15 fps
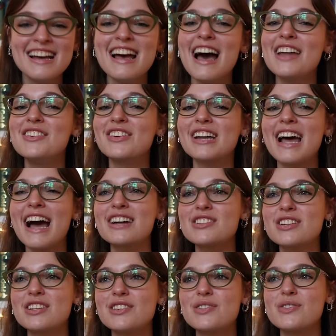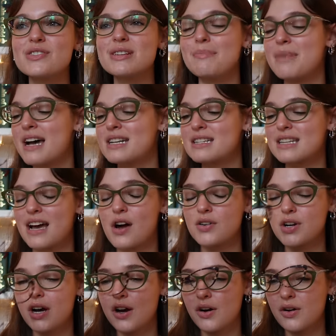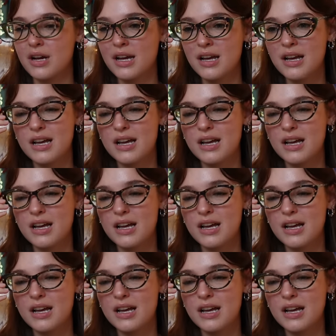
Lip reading: And you can actually use my discount code